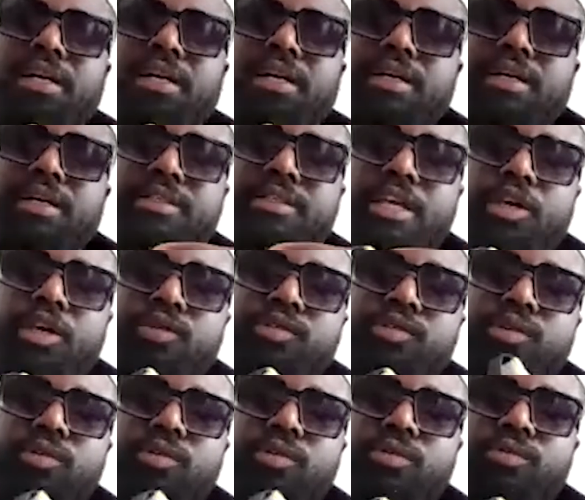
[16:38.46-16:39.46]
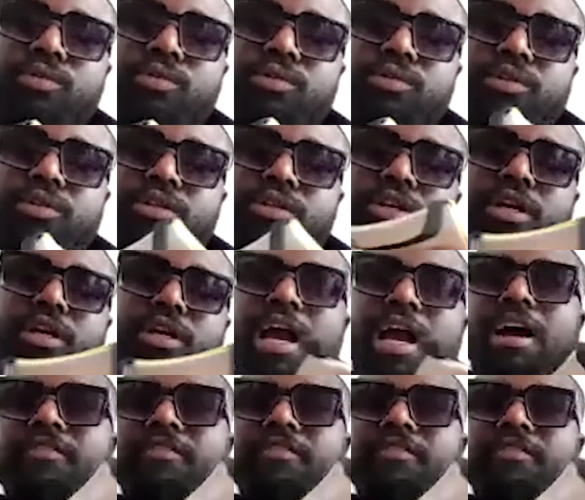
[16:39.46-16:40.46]
they also
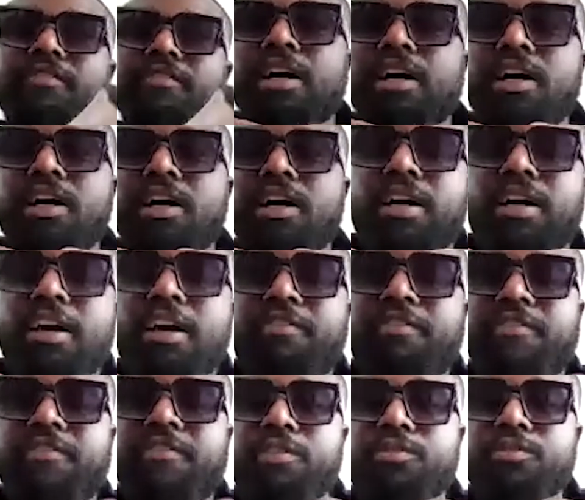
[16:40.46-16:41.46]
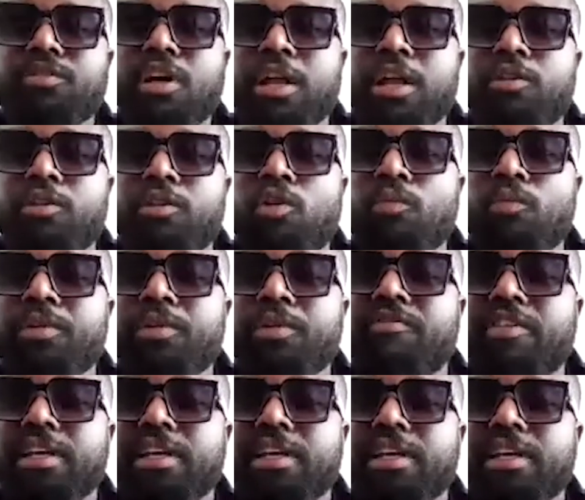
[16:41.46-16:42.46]
have an open
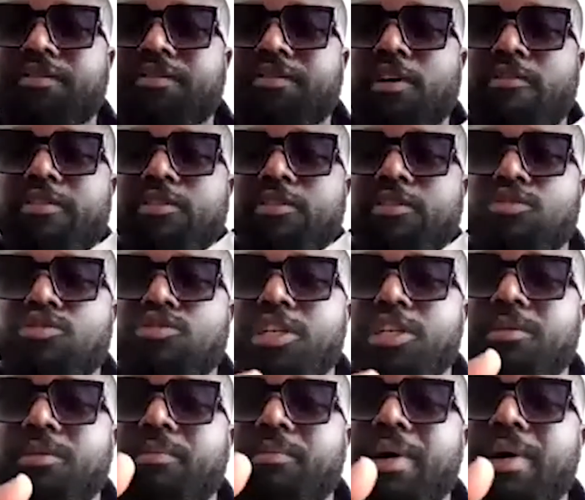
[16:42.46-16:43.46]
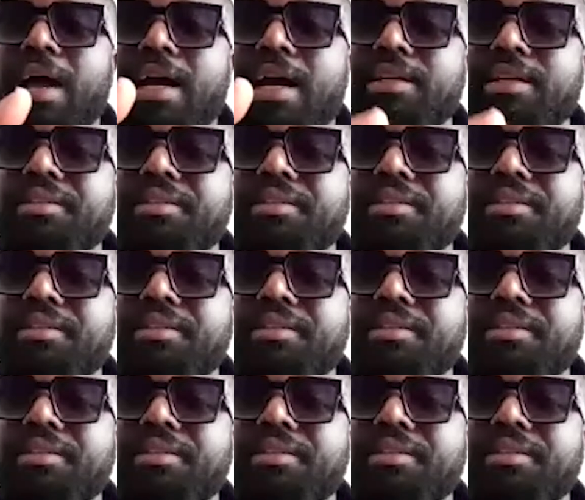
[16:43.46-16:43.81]
vent for a filtration pad